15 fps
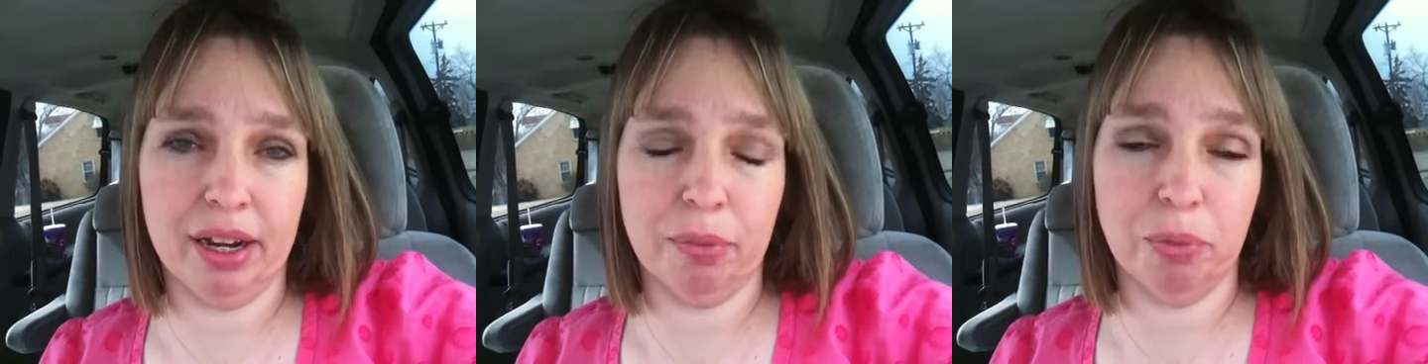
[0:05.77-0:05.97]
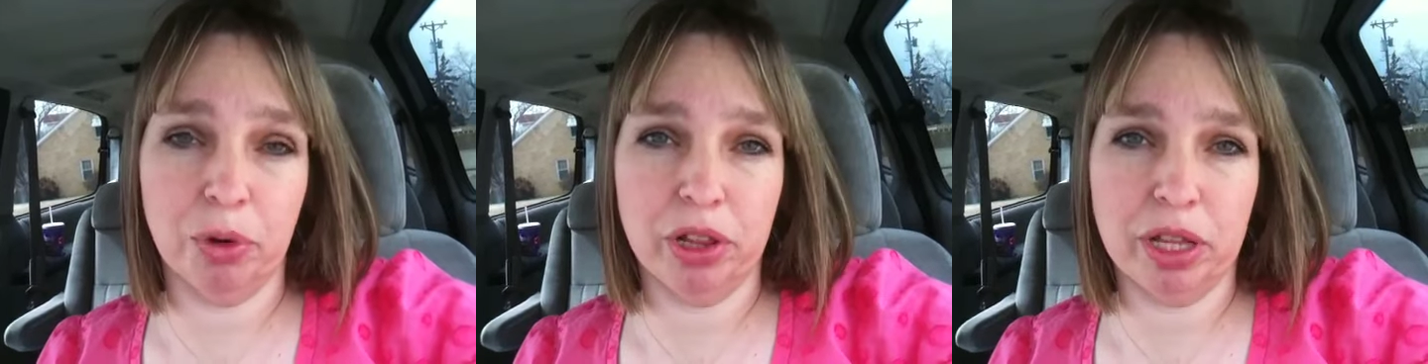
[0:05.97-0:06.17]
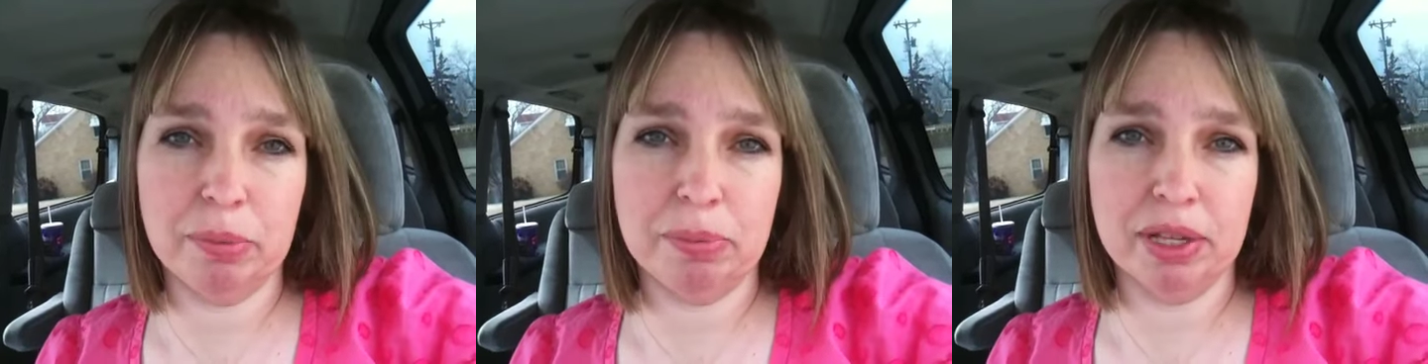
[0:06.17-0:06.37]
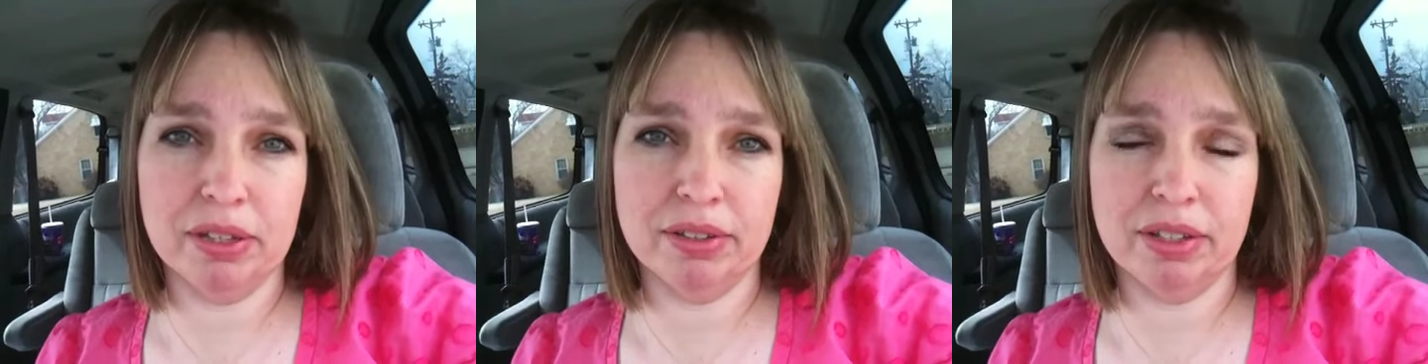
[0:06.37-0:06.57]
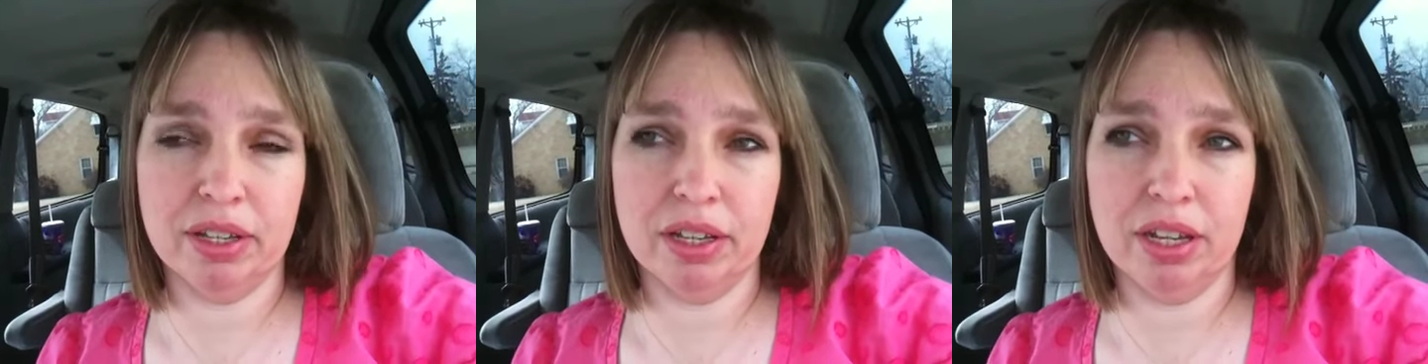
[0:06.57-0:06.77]
I'm really
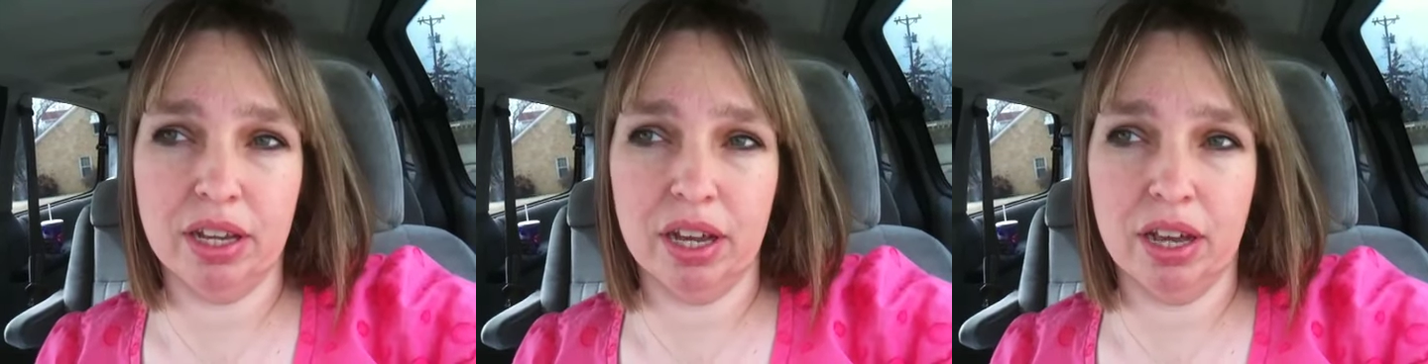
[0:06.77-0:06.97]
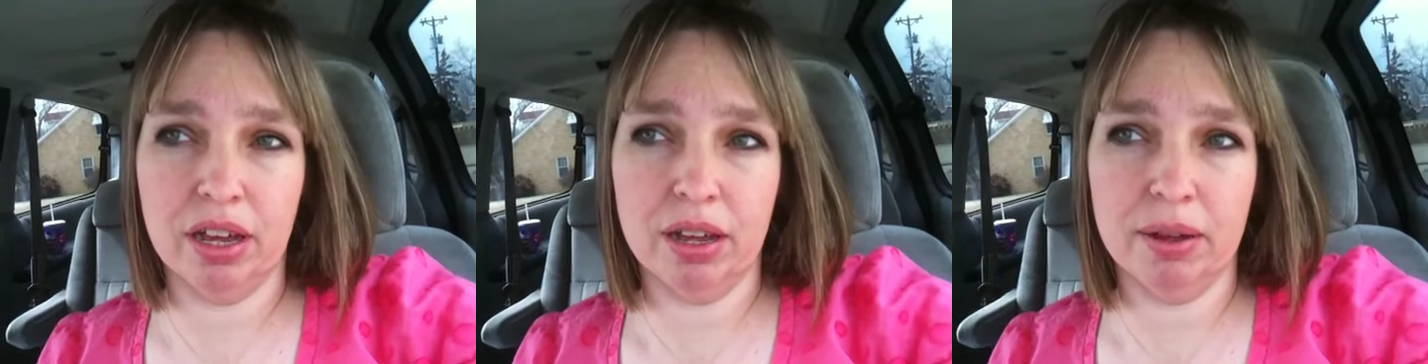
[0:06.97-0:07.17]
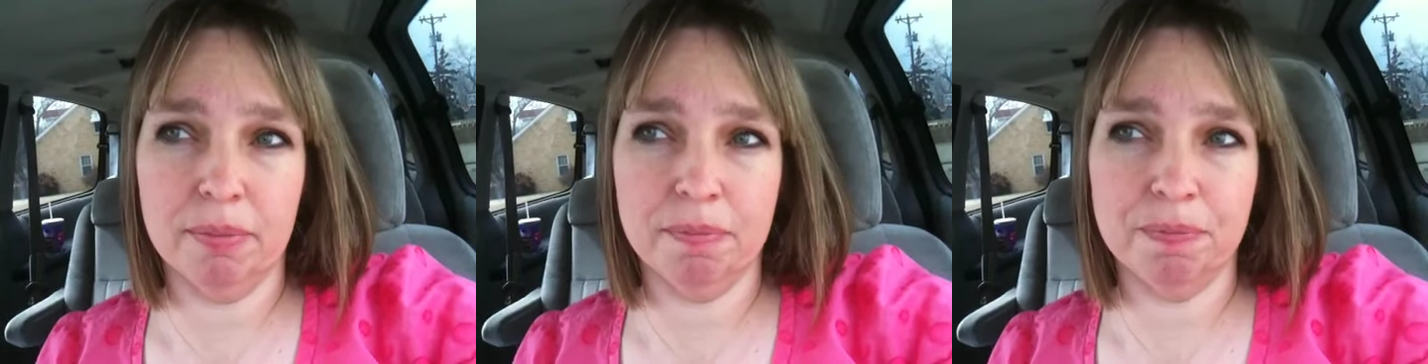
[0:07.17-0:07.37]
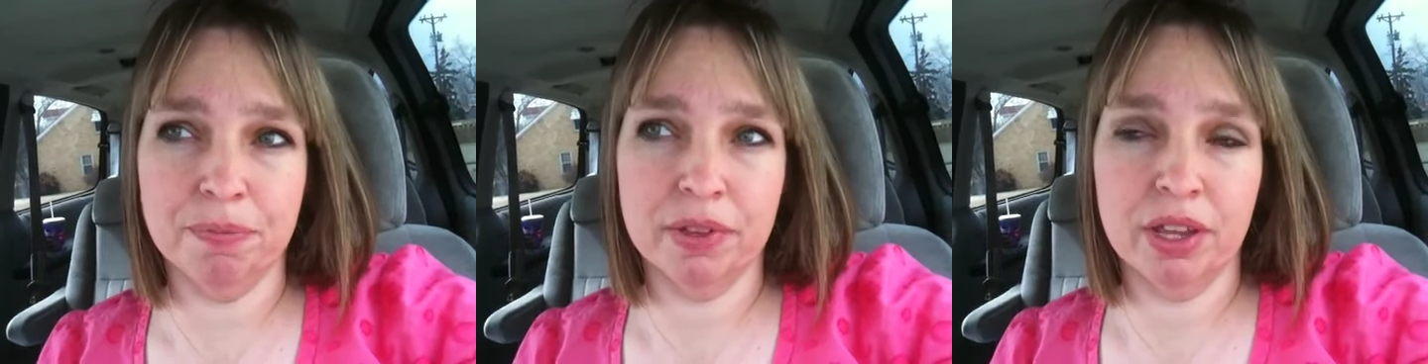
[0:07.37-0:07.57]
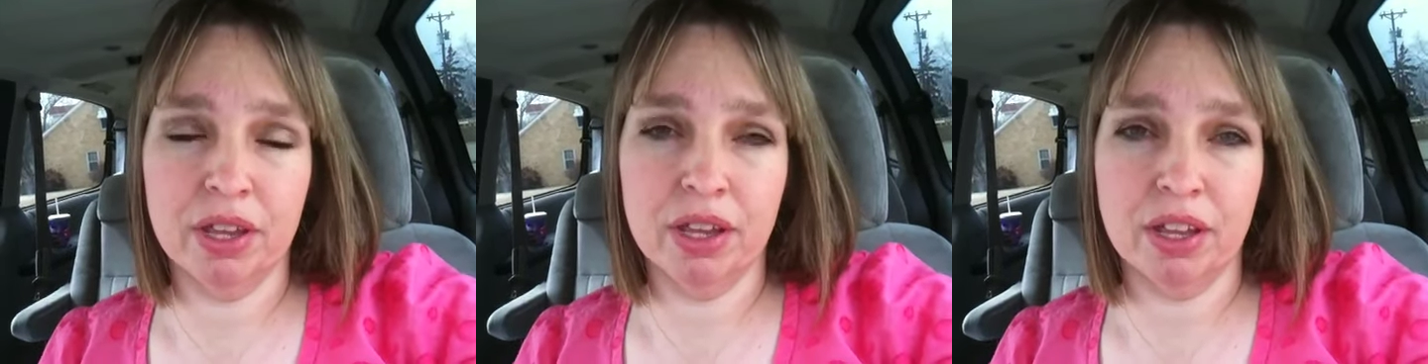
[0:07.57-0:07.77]
busy. Um,
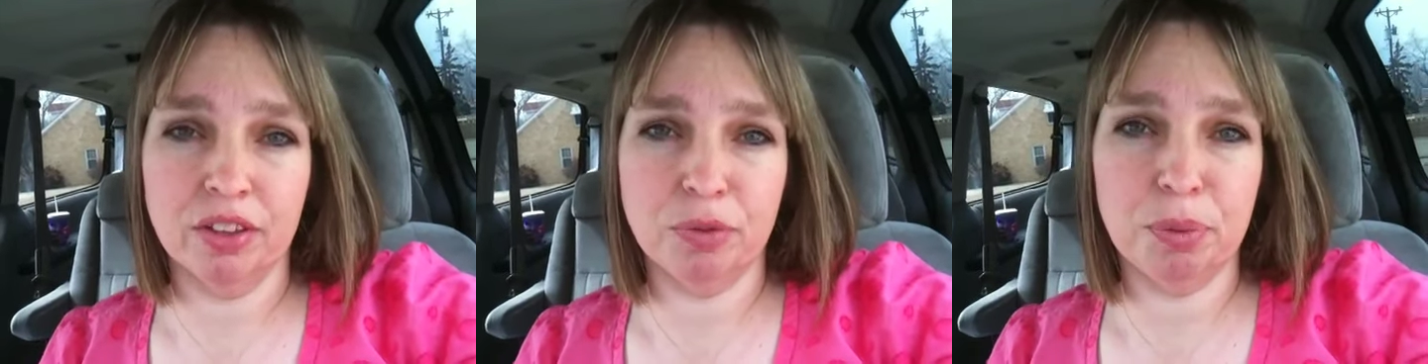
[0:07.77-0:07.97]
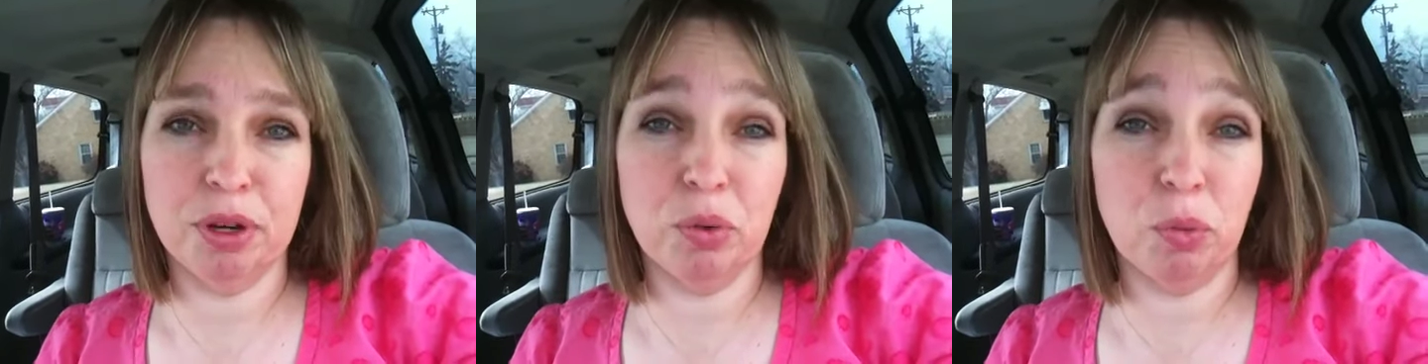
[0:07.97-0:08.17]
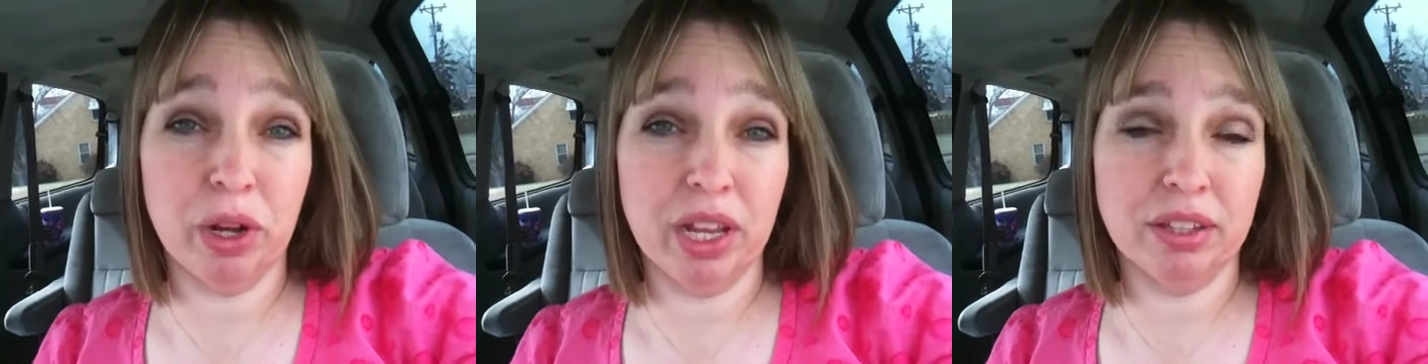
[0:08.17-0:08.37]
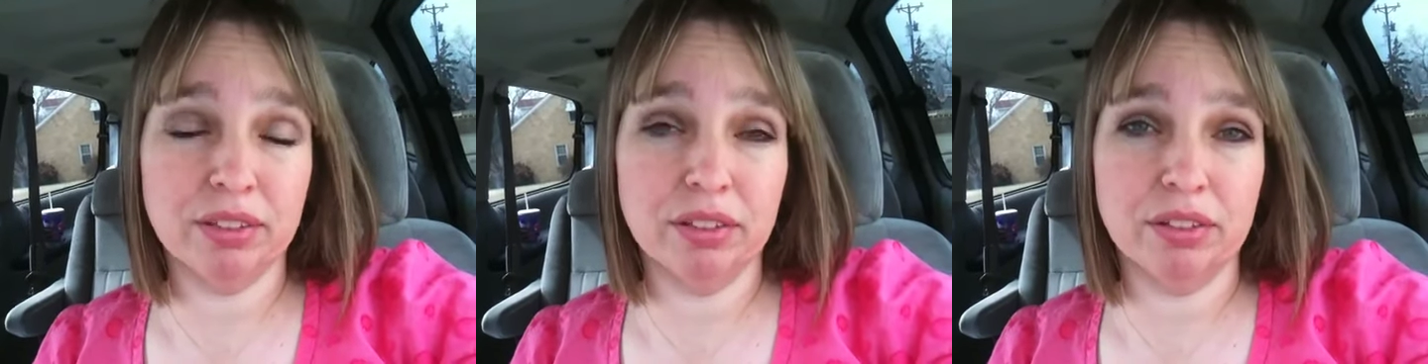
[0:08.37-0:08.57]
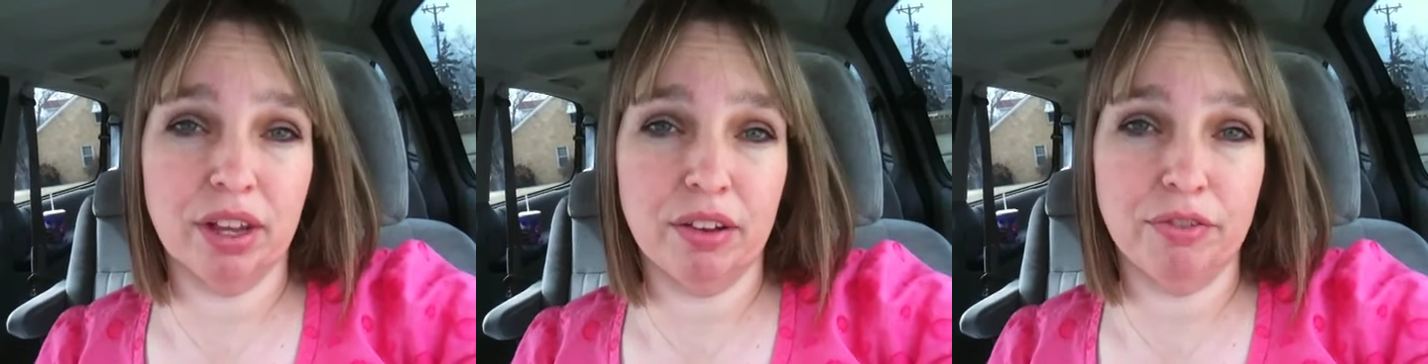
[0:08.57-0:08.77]
it's been a week
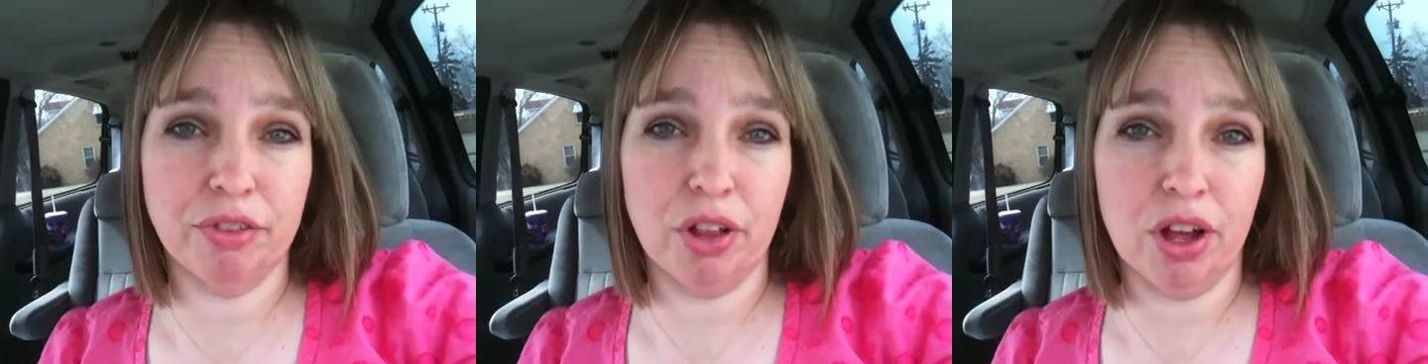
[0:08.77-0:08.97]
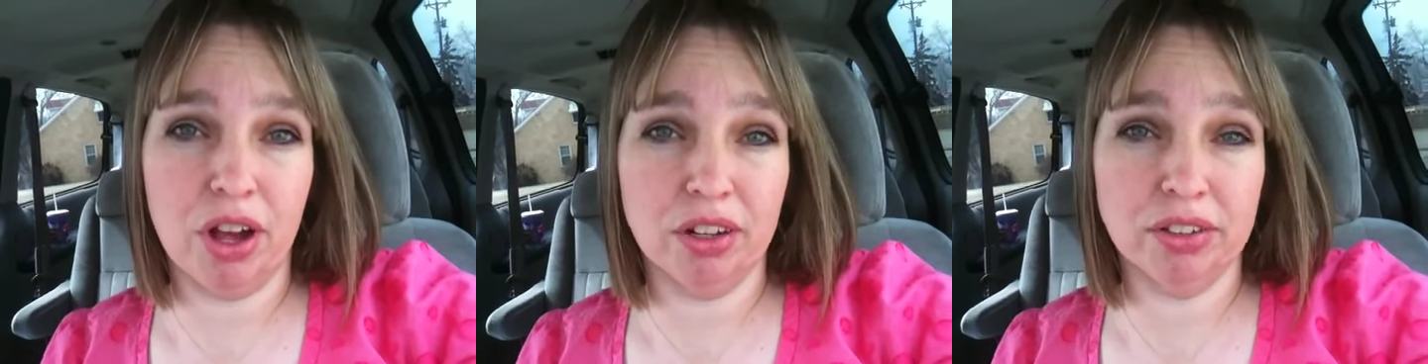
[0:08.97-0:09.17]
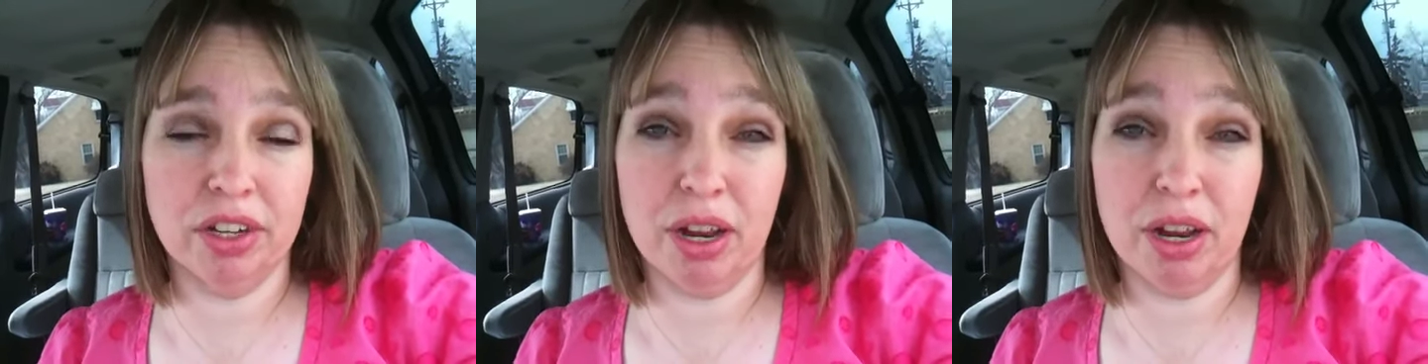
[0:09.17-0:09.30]
since I vlogged,